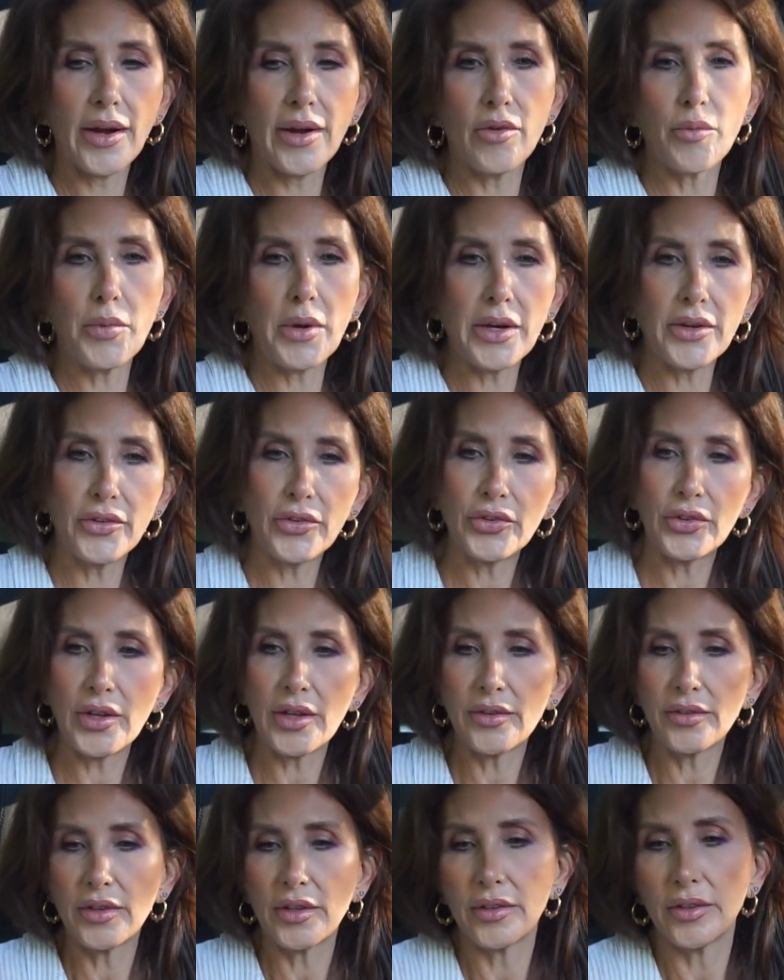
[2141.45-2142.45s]
Everybody
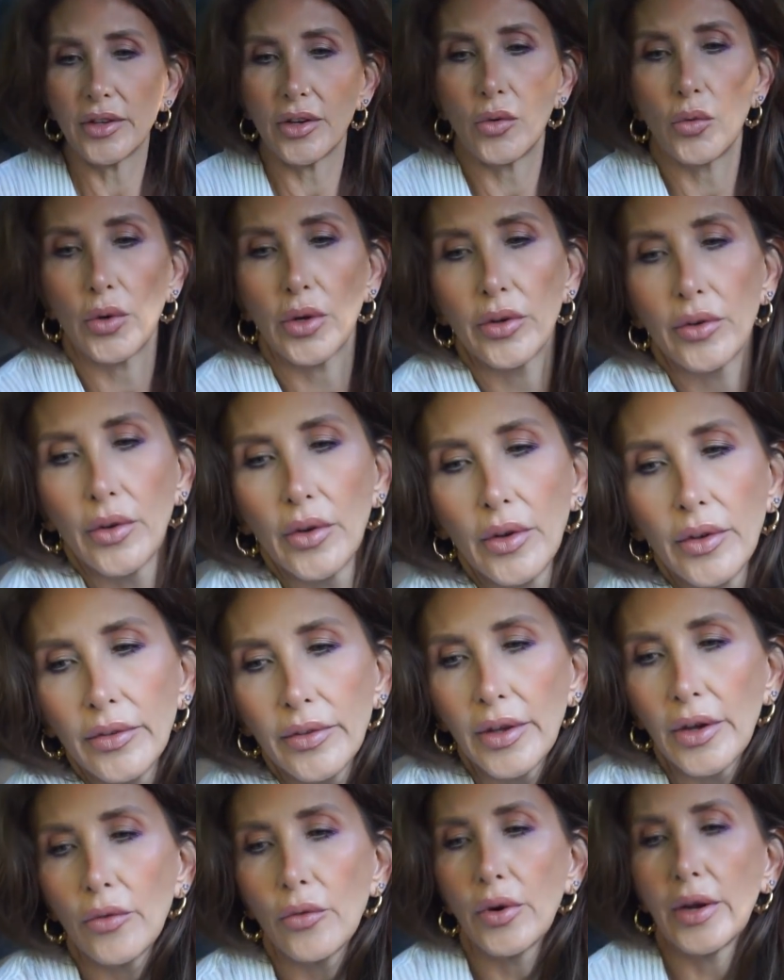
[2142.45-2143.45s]
said that they were,
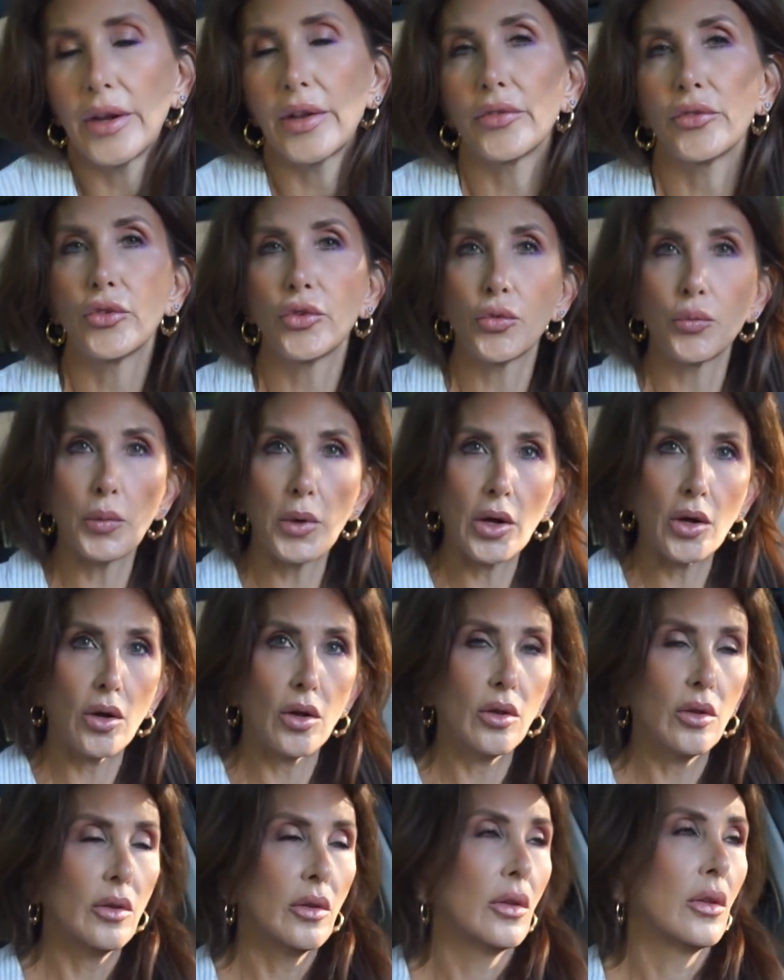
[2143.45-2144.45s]
they ran
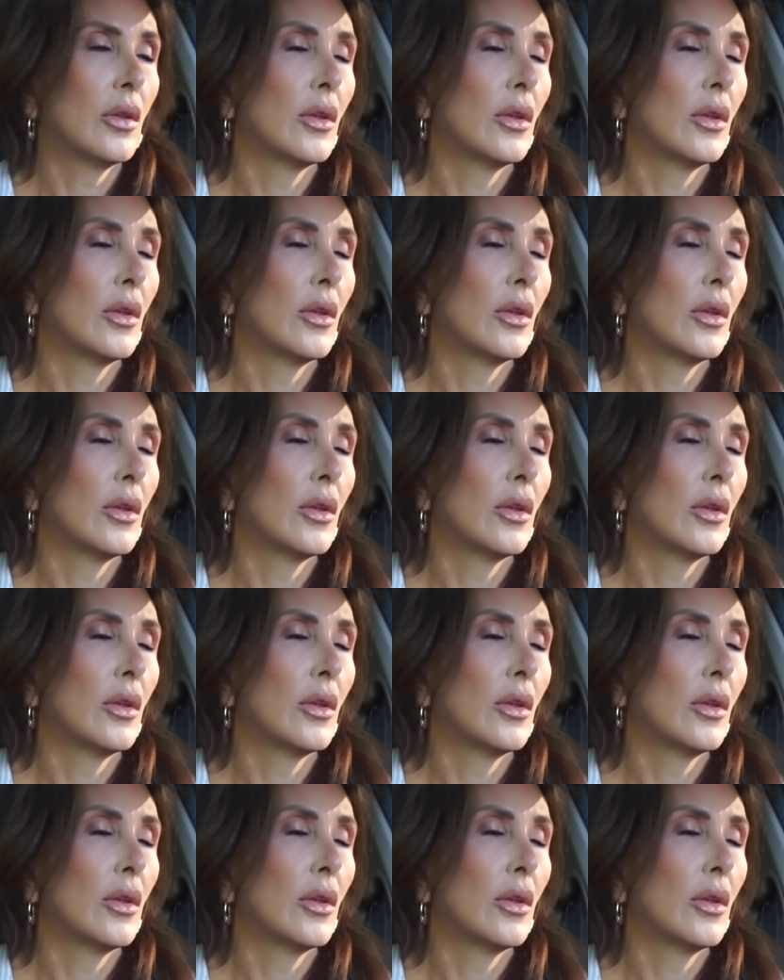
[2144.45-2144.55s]
small.